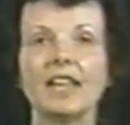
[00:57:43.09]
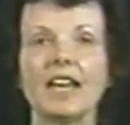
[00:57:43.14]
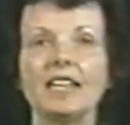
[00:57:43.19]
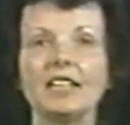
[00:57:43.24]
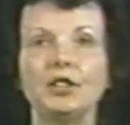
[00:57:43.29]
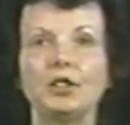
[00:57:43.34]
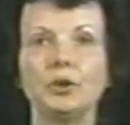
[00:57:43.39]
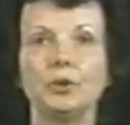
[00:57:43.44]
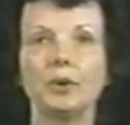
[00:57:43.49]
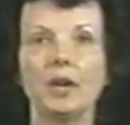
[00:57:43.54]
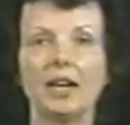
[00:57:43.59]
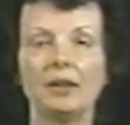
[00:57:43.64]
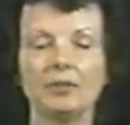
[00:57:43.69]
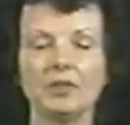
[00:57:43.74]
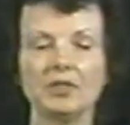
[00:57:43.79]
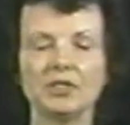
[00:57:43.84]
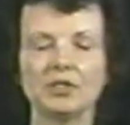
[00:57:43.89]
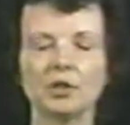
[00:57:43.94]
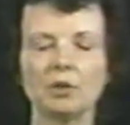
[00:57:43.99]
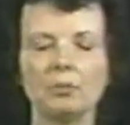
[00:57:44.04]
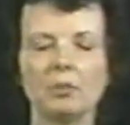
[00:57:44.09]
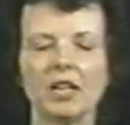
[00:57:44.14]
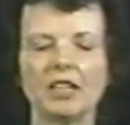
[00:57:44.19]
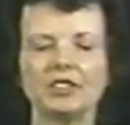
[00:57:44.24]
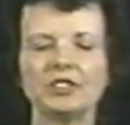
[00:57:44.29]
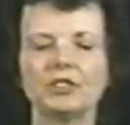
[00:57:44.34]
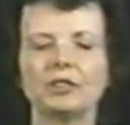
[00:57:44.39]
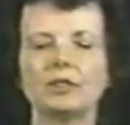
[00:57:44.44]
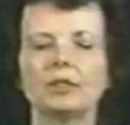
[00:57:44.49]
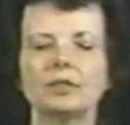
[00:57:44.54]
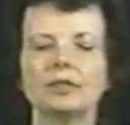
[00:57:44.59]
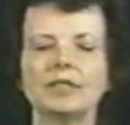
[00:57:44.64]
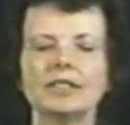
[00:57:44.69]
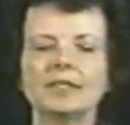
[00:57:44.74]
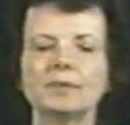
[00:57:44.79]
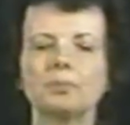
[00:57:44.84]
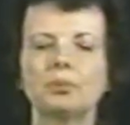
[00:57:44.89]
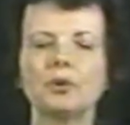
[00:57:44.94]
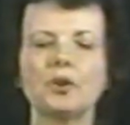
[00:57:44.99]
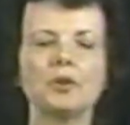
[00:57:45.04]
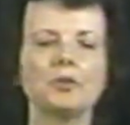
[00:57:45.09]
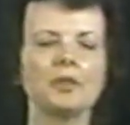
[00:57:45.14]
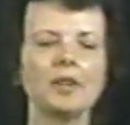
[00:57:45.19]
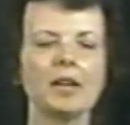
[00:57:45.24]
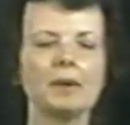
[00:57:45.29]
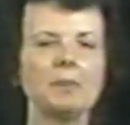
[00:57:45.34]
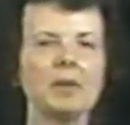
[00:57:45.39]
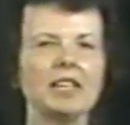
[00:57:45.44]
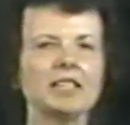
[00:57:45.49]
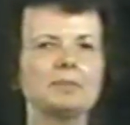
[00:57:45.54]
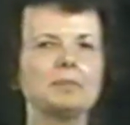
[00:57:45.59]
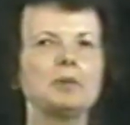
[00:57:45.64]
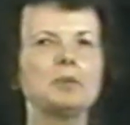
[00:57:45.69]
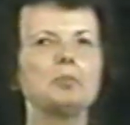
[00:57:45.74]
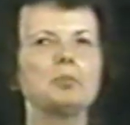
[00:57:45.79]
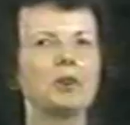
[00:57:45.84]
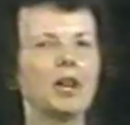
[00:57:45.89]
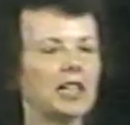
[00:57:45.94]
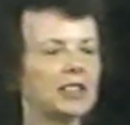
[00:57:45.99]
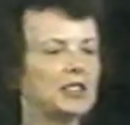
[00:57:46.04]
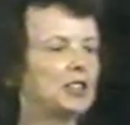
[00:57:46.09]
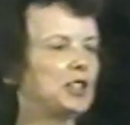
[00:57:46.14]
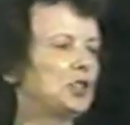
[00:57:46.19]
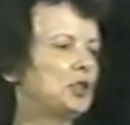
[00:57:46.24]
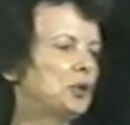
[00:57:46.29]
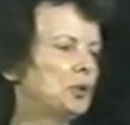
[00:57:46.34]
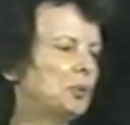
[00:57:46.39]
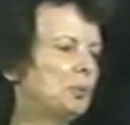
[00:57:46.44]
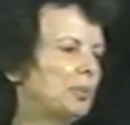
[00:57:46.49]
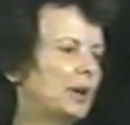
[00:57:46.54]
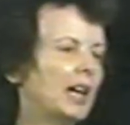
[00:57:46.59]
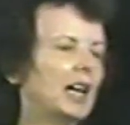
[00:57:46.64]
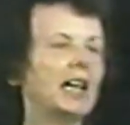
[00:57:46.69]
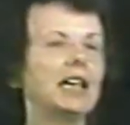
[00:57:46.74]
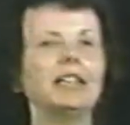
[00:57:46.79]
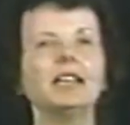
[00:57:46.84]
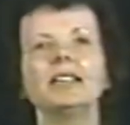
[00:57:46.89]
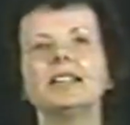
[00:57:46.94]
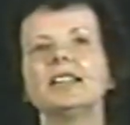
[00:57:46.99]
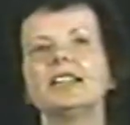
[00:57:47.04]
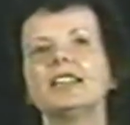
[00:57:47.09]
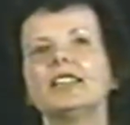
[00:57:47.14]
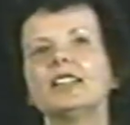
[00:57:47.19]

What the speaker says: thank you ever so much. This program has been brought to you by